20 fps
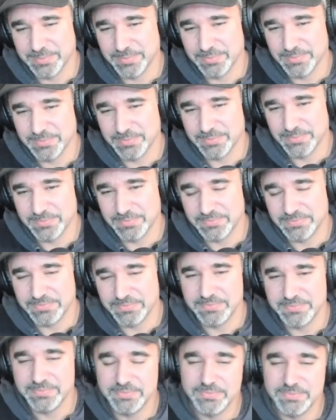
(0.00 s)

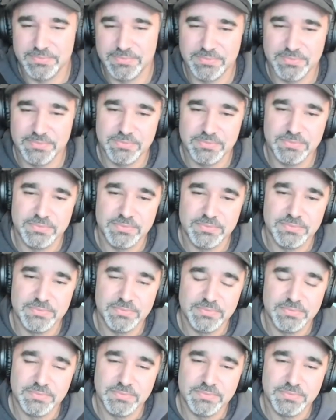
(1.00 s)

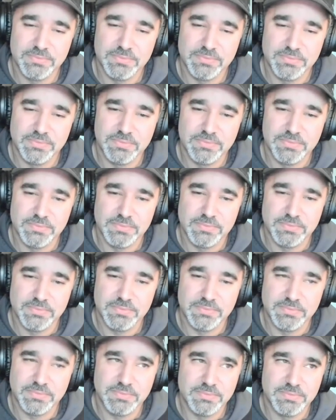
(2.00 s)

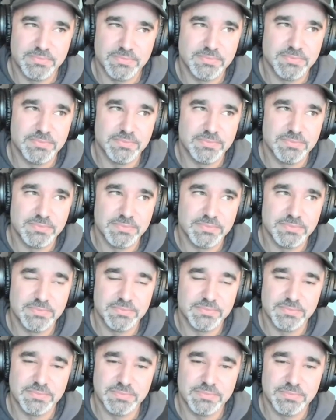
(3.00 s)

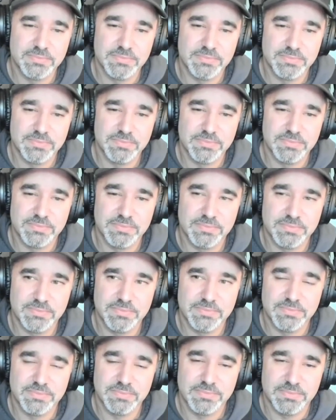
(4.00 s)

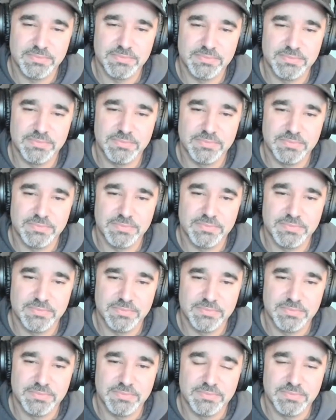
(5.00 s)

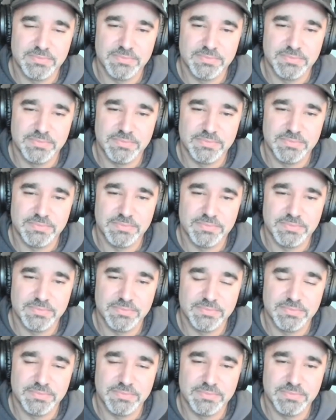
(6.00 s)

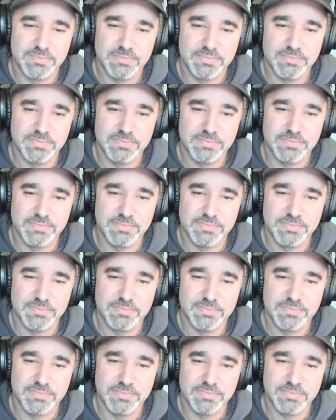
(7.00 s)

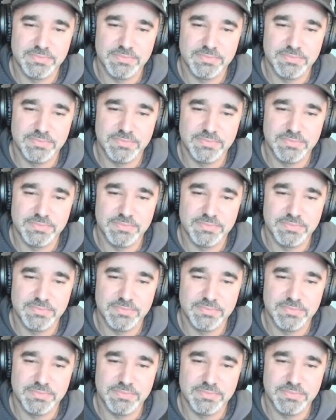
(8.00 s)
This person isn't speaking.